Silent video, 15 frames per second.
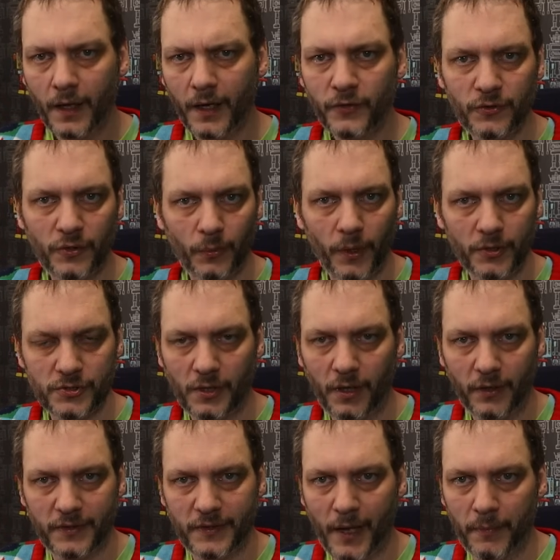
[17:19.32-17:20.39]
I used to watch a
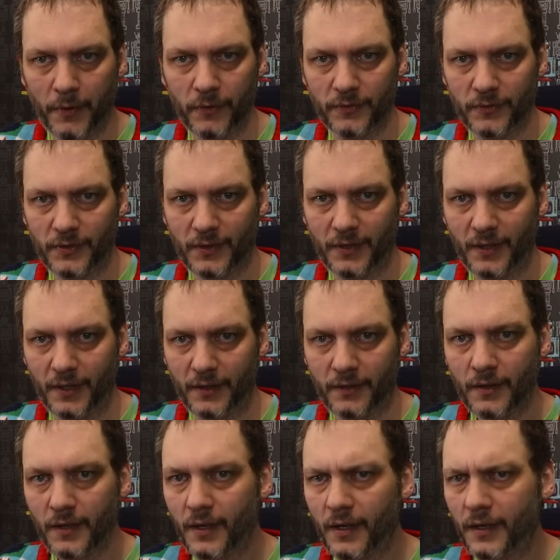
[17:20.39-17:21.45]
lot of demos as a kid,
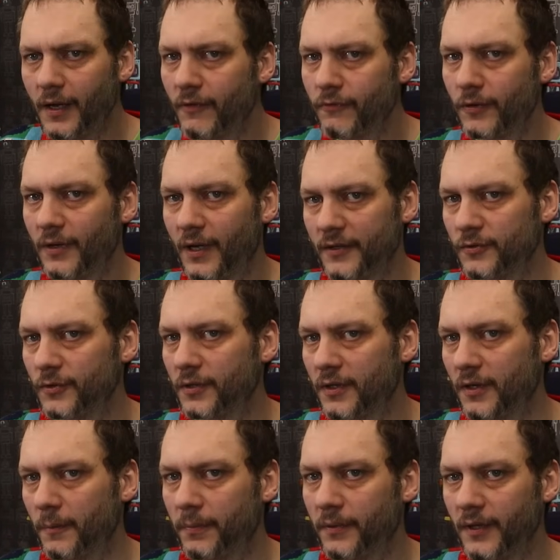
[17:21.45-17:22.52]
and everyone likes
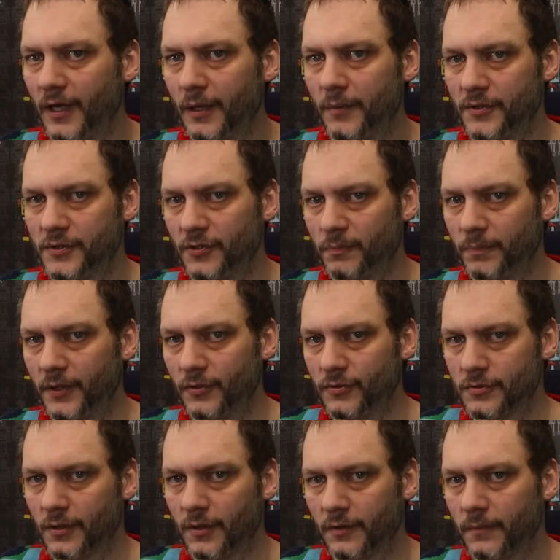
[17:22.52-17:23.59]
looking at pretty images being
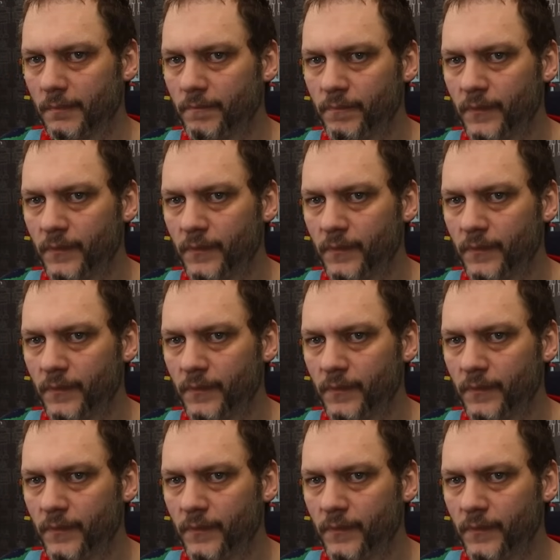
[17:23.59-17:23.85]
drawn.